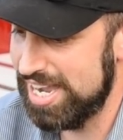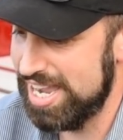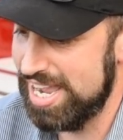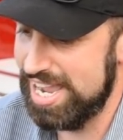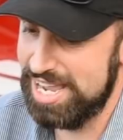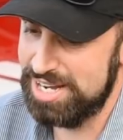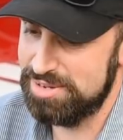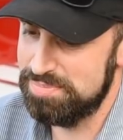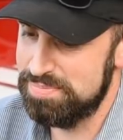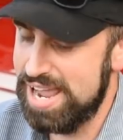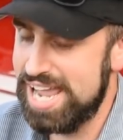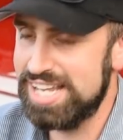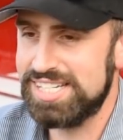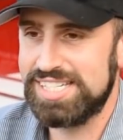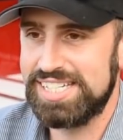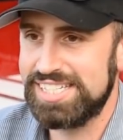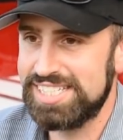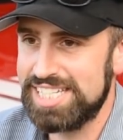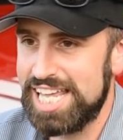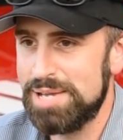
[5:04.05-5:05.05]
I had
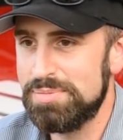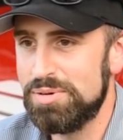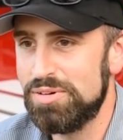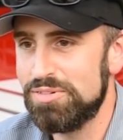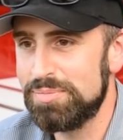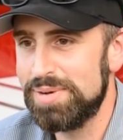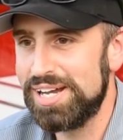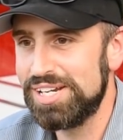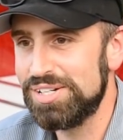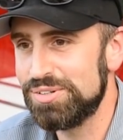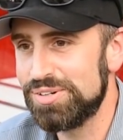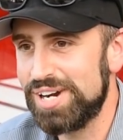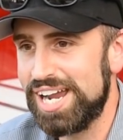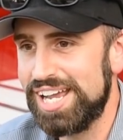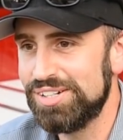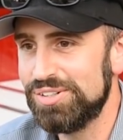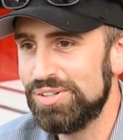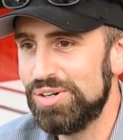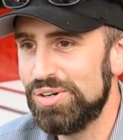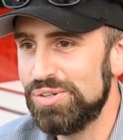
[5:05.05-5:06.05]
masking tape over my door
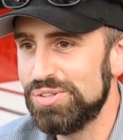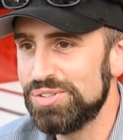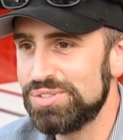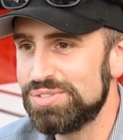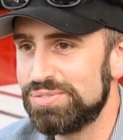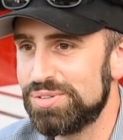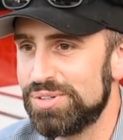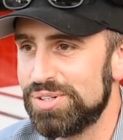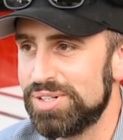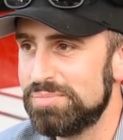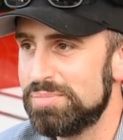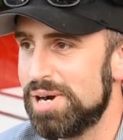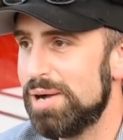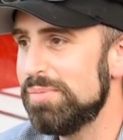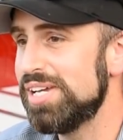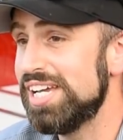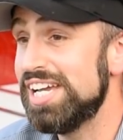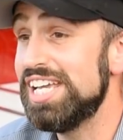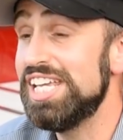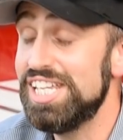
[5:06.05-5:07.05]
handle holes for
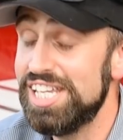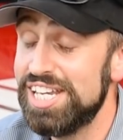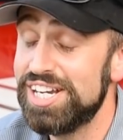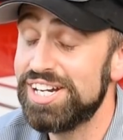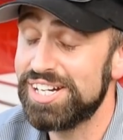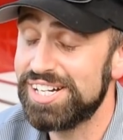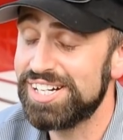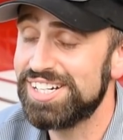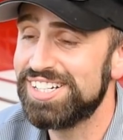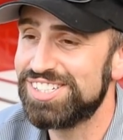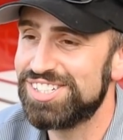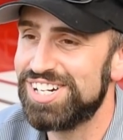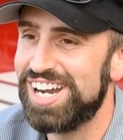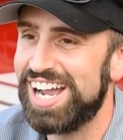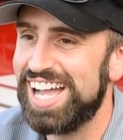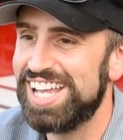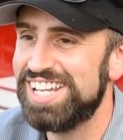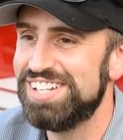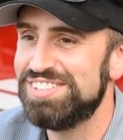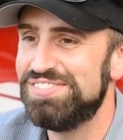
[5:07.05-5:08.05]
probably a year
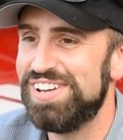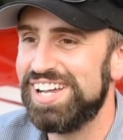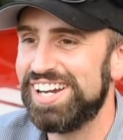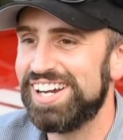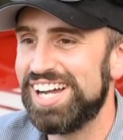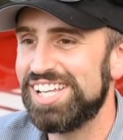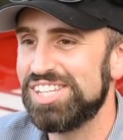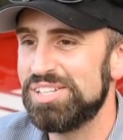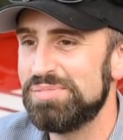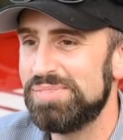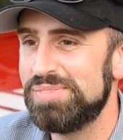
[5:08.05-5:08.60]
trying to figure out the